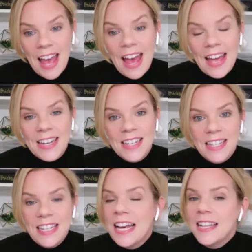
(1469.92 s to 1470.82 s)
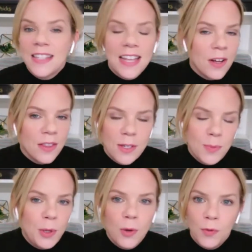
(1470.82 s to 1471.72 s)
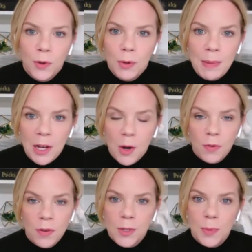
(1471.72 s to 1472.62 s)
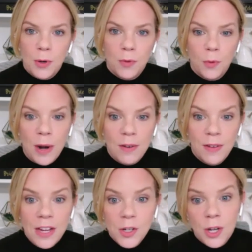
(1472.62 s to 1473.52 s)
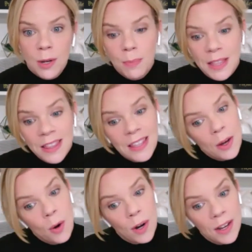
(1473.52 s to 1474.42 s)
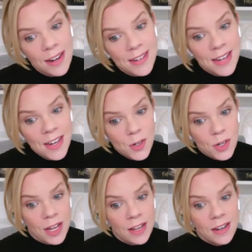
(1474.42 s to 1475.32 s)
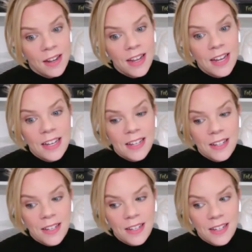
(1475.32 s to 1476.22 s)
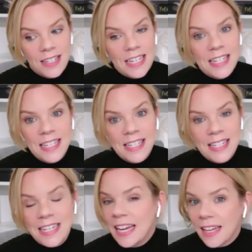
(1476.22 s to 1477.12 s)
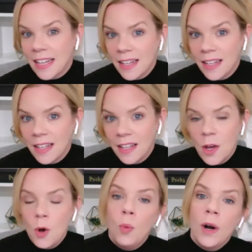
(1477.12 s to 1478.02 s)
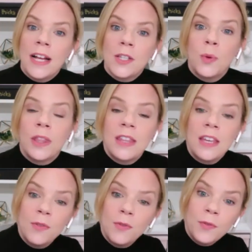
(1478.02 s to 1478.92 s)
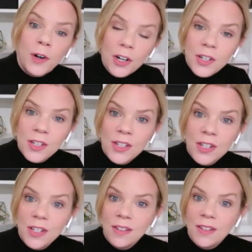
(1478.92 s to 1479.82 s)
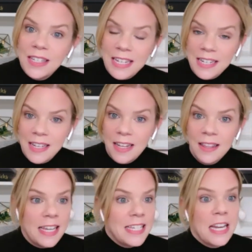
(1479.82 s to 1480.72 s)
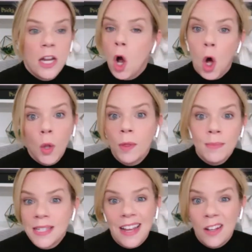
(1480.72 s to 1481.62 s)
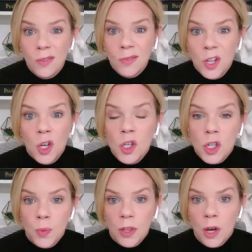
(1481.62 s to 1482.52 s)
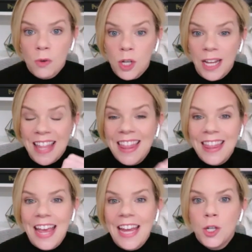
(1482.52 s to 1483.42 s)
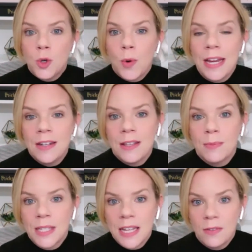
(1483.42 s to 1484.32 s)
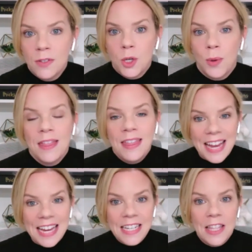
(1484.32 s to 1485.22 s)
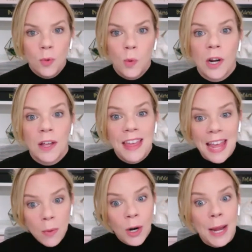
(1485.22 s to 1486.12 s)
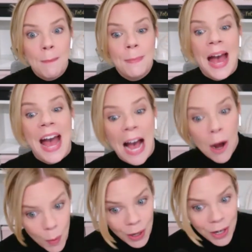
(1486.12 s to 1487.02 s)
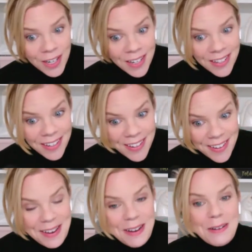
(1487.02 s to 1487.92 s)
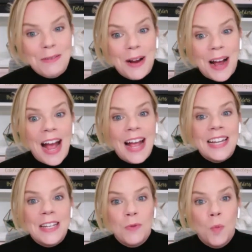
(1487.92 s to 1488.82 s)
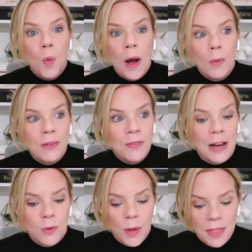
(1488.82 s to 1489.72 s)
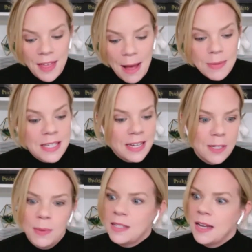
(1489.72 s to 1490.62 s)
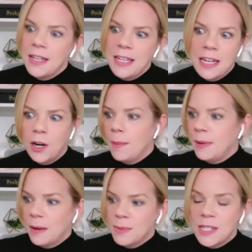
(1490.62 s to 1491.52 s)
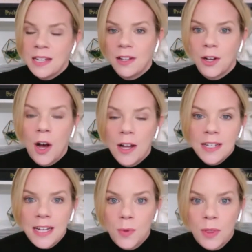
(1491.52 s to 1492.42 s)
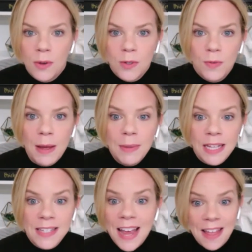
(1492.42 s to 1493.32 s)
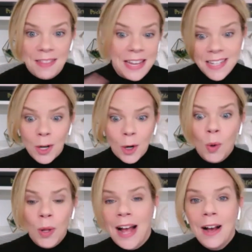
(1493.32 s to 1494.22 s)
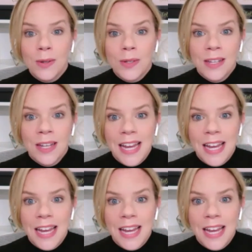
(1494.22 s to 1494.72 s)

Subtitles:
And yes, they got this beautiful makeover and this beautiful renovation, but the organization didn't stick. Whereas with the first season, they did it all themselves, just with coaching. They trained themselves to do it. They did the work. They were empowered. And what we found with them 6 months, a year, I mean, I'm still in contact with those families. They did their whole house.